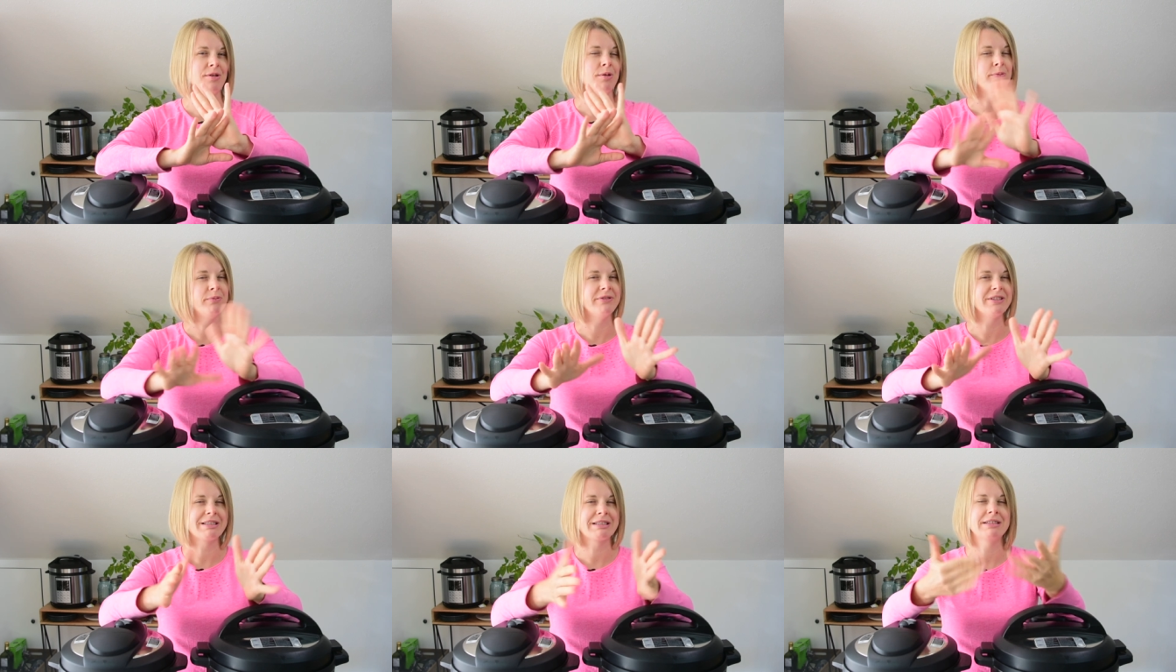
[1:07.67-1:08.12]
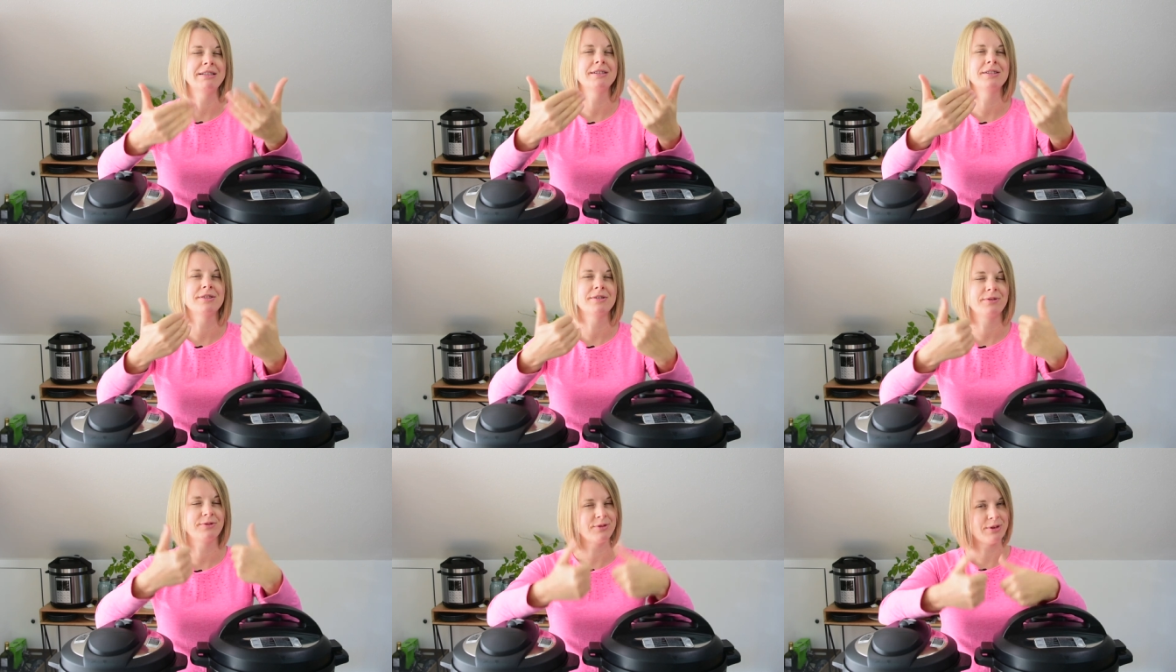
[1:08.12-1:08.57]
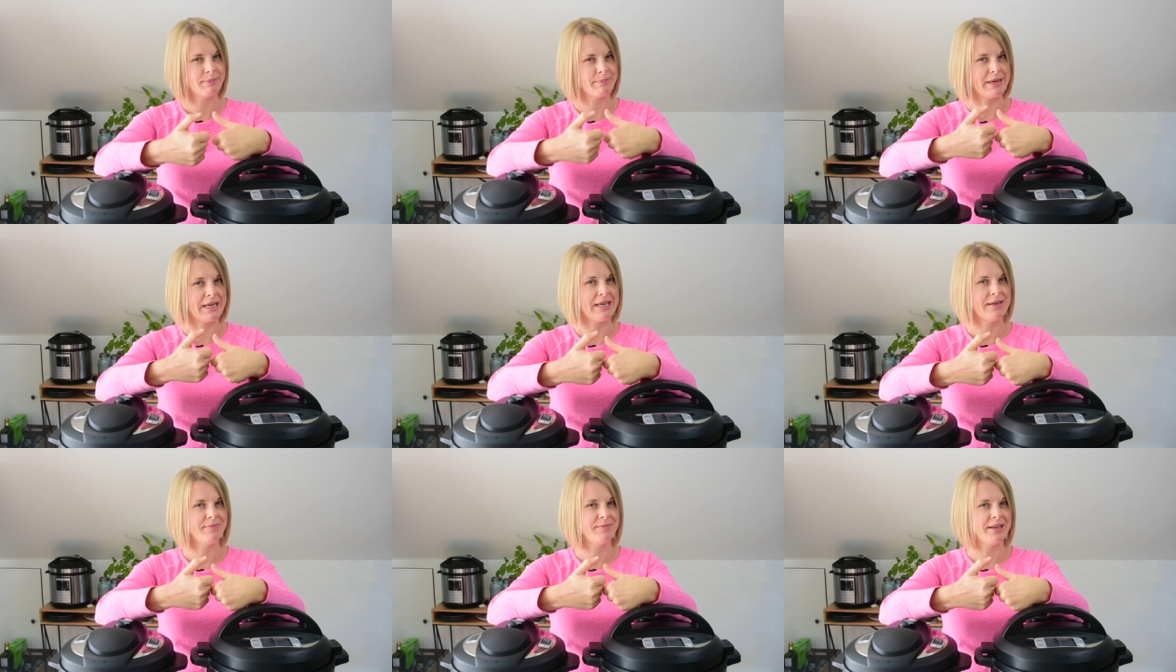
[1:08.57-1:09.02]
obviously not for
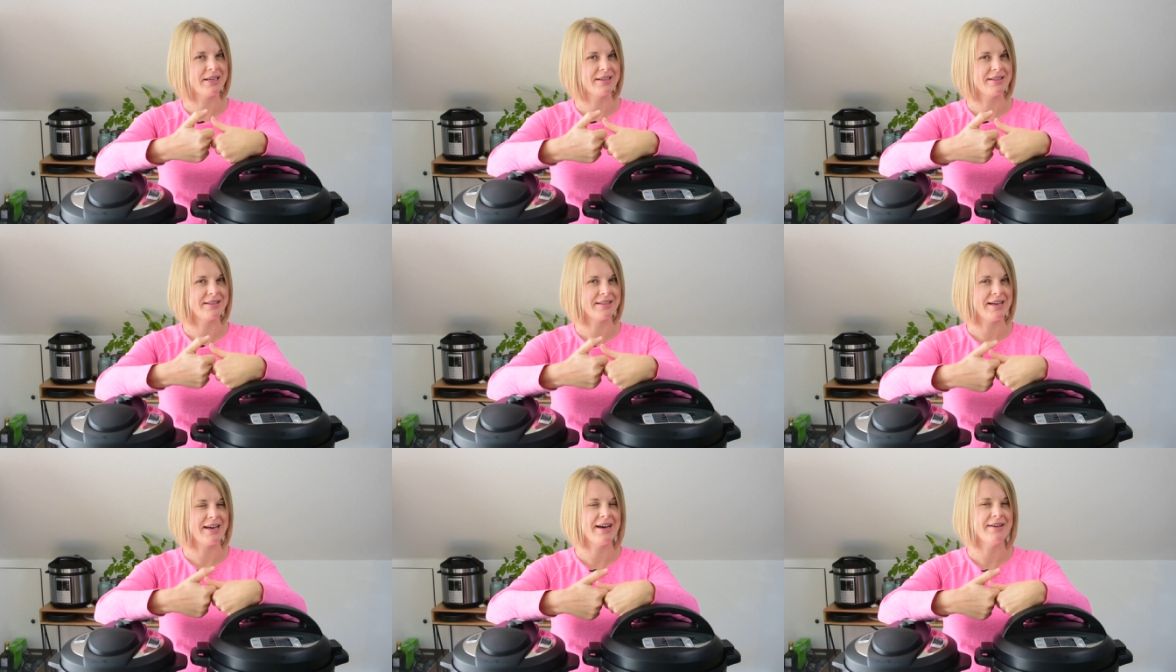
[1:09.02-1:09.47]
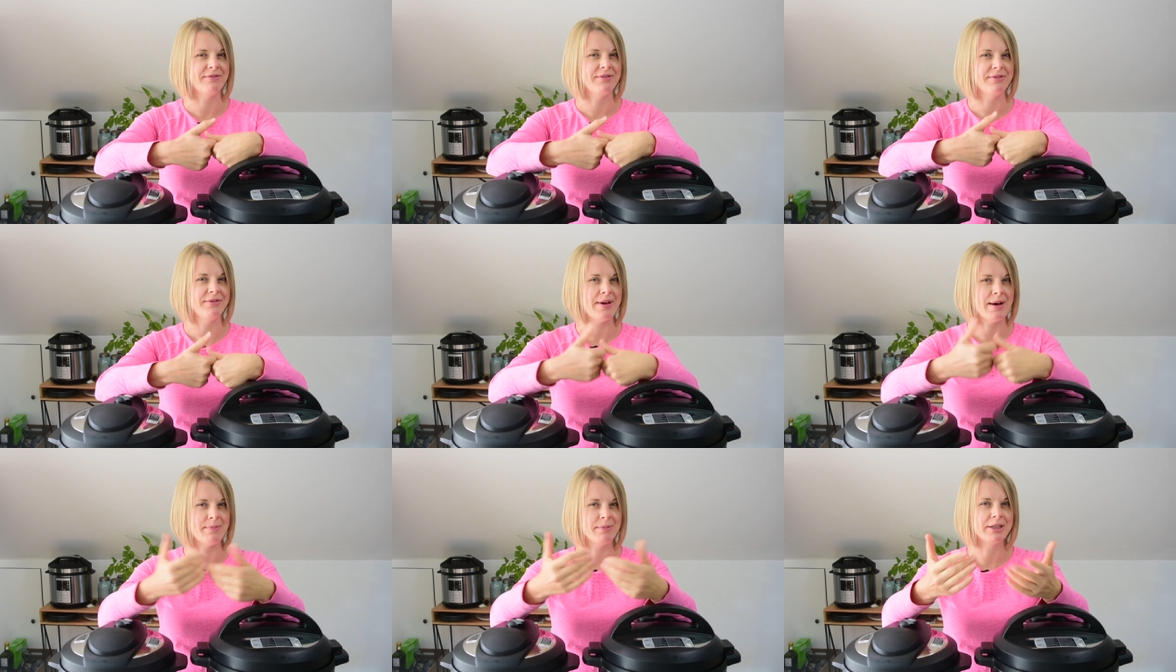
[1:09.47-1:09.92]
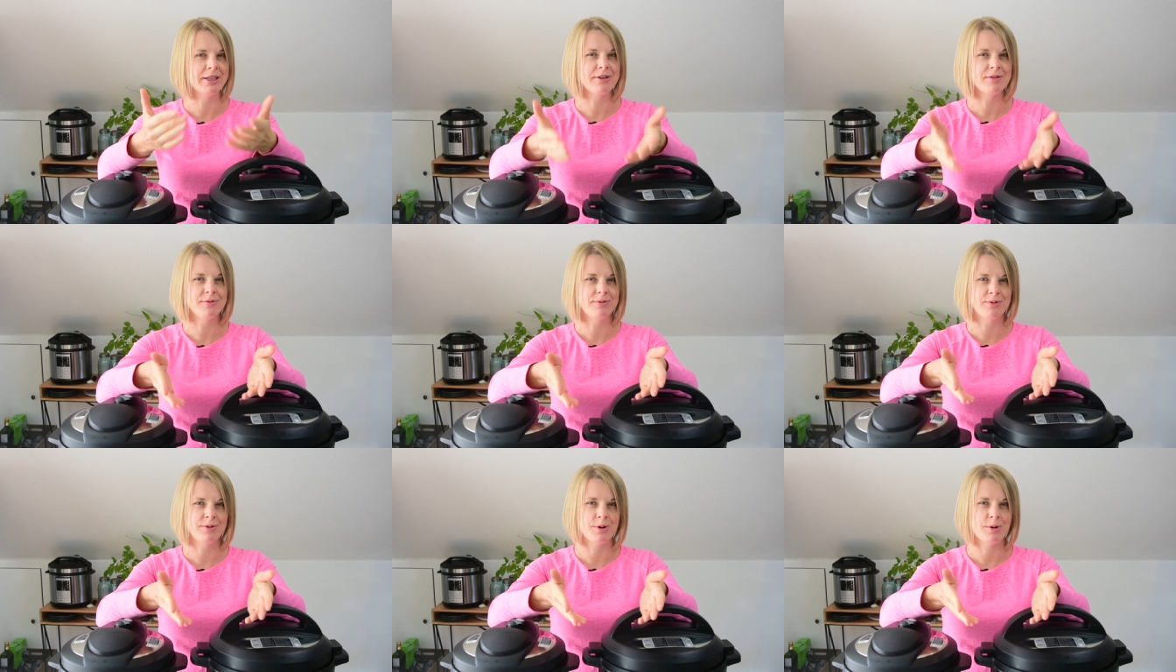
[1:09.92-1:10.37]
me because I have a family
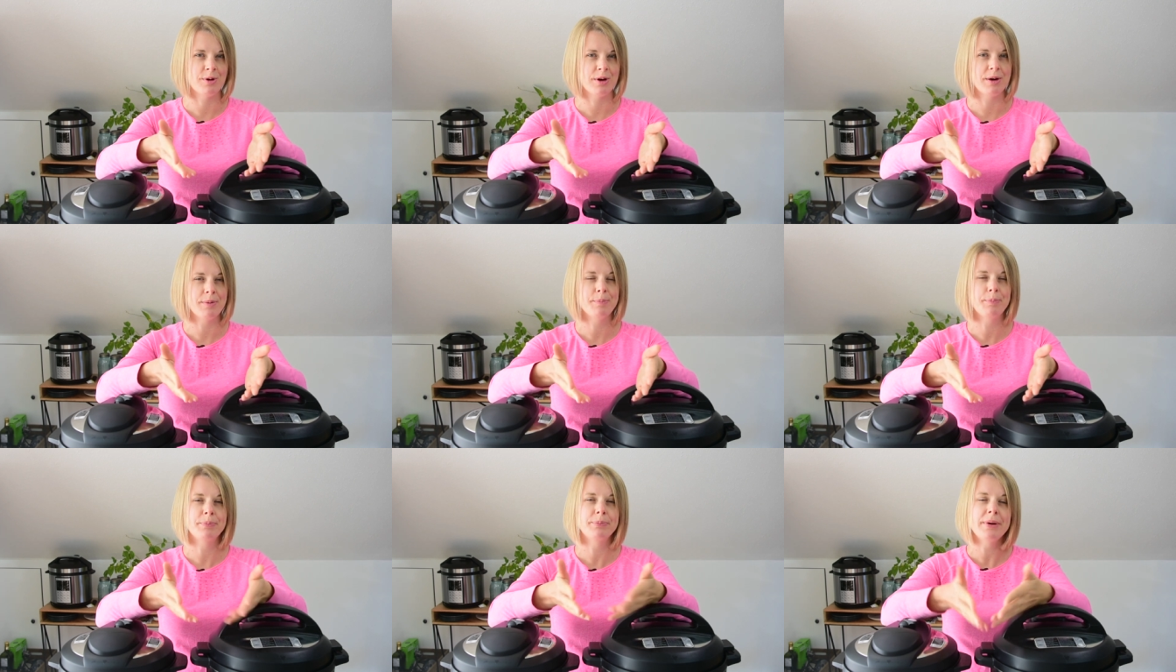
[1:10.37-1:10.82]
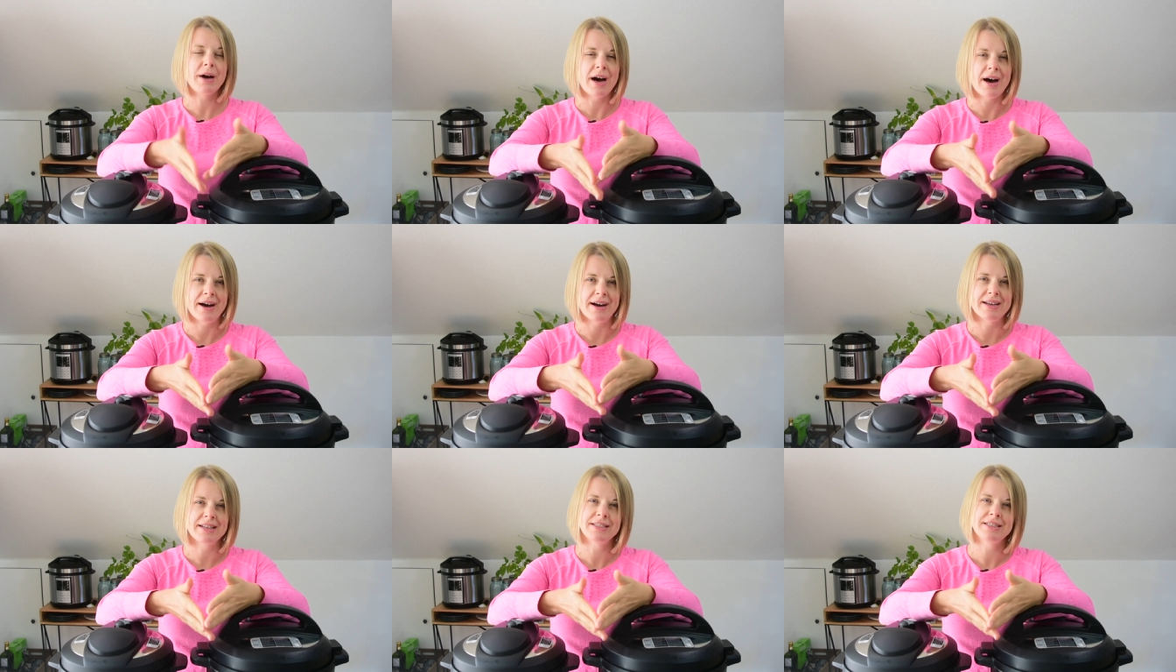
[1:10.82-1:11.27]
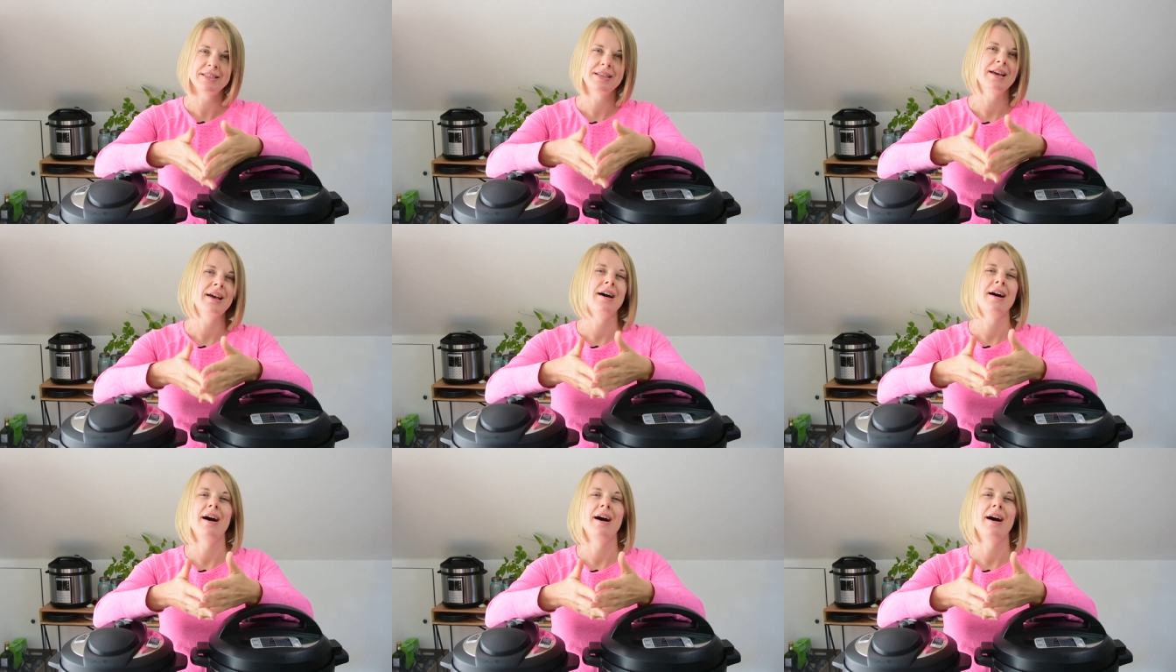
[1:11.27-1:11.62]
of 4, but